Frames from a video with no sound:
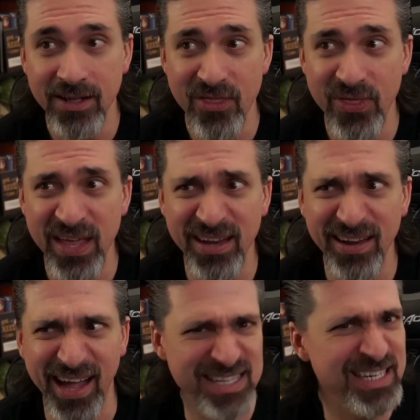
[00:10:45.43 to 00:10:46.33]
than
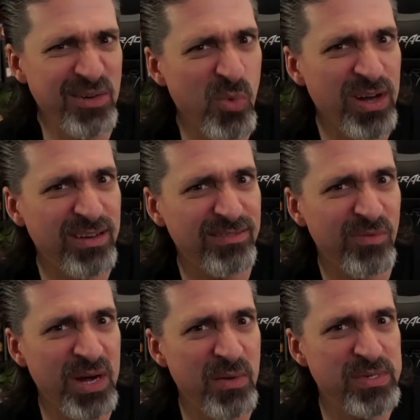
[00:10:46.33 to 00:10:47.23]
I did when
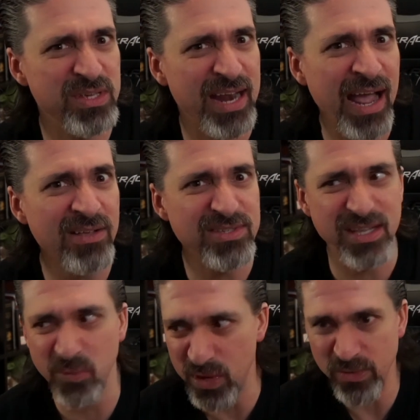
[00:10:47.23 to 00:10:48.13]
it was announced
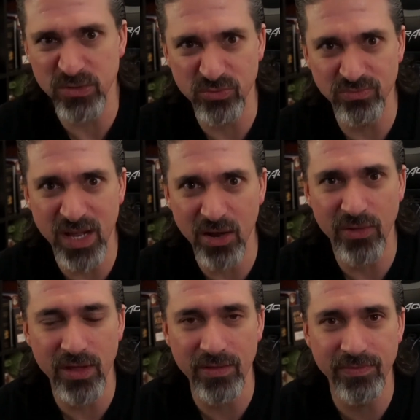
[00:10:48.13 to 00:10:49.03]
and when it was, you know,
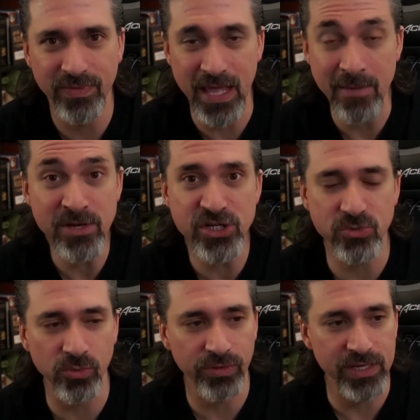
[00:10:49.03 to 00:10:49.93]
the images
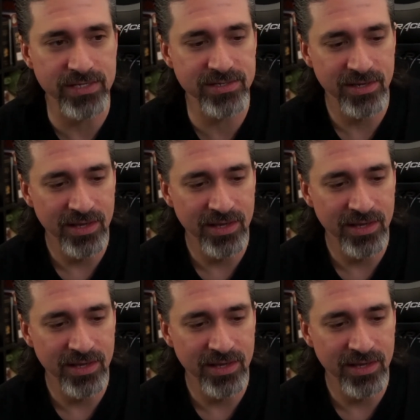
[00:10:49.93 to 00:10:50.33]
were released.